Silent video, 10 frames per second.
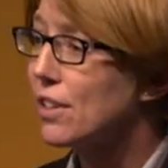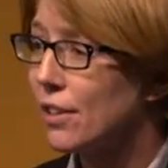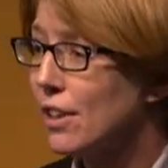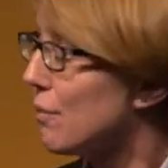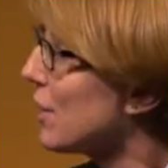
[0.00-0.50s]

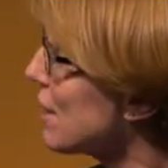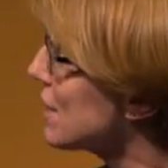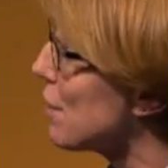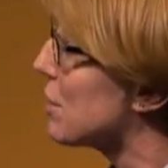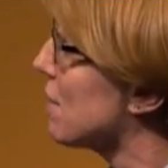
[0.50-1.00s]
I mean, that's
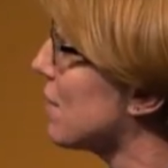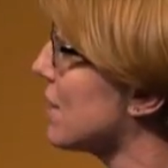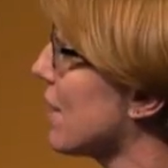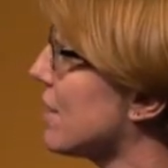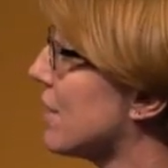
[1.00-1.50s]
absolutely
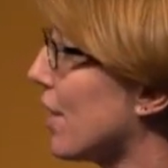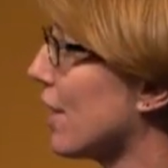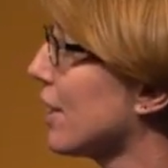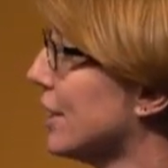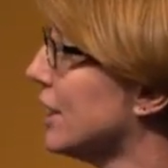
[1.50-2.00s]
fantastic.
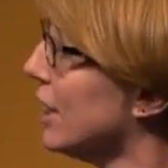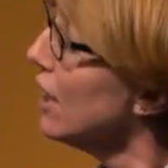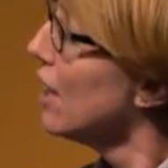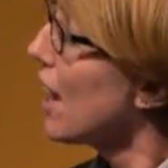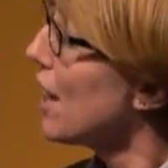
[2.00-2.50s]

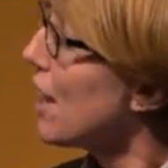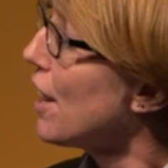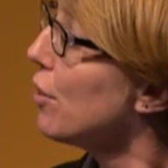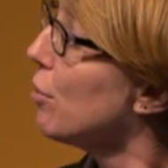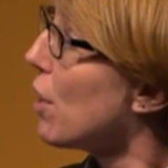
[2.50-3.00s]
And
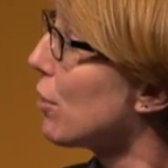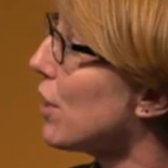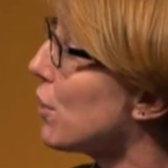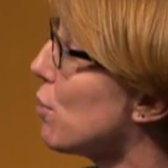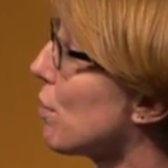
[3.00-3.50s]
then I'm
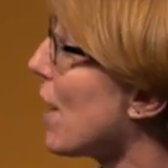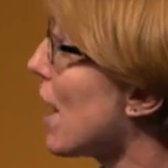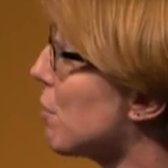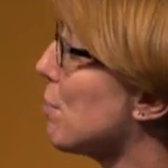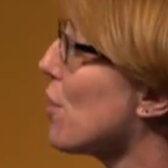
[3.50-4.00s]
going to talk about
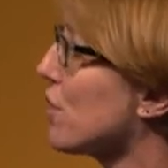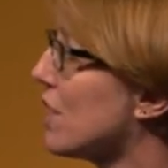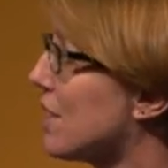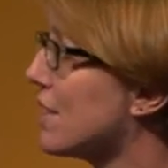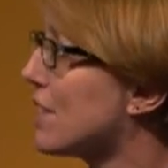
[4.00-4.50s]
how we branch
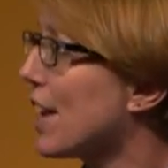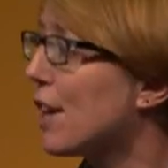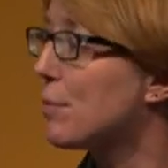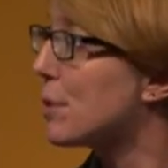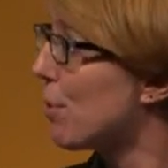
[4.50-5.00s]
into
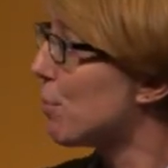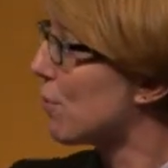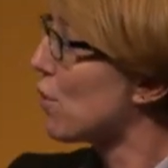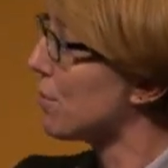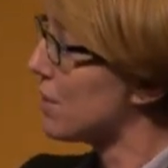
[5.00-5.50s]
teams, but we've
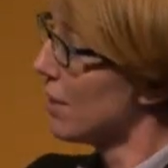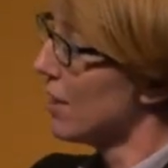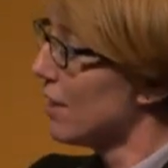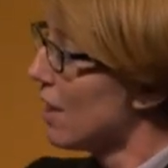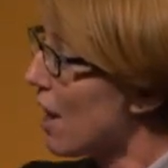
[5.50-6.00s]
got
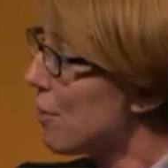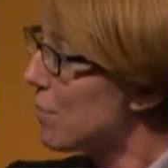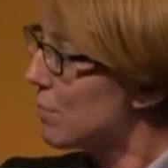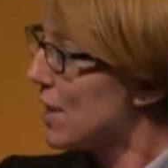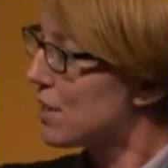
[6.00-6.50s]
um,
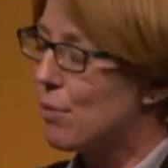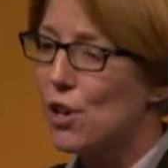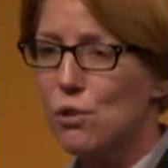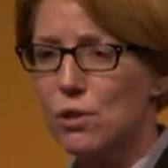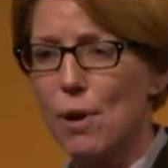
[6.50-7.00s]

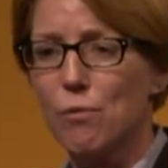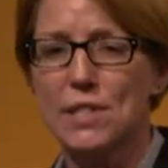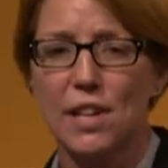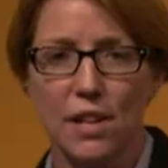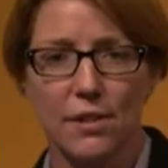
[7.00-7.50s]
testimonials about
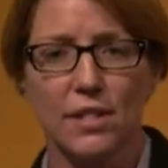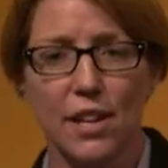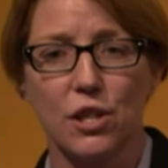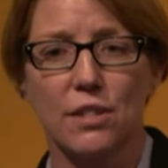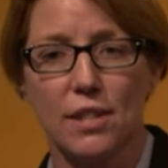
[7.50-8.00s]
resilience
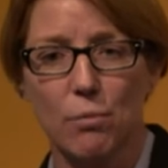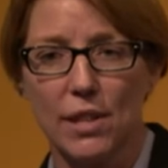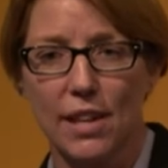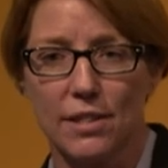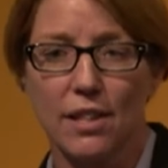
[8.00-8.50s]
sessions that we
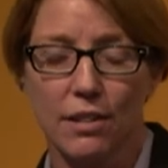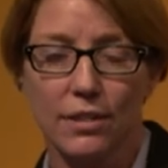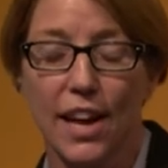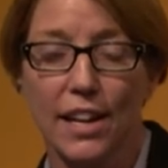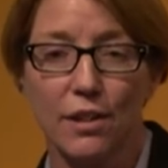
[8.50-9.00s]
then
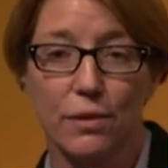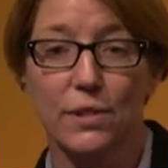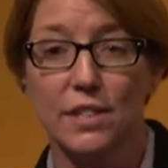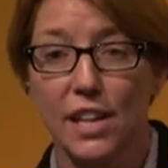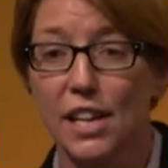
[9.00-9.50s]
tailored for
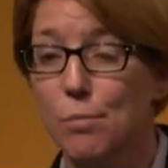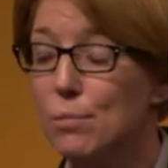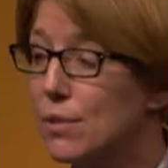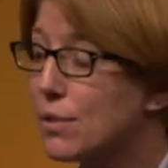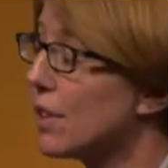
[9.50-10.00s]

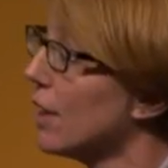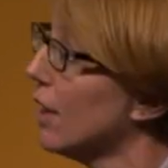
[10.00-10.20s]
teams.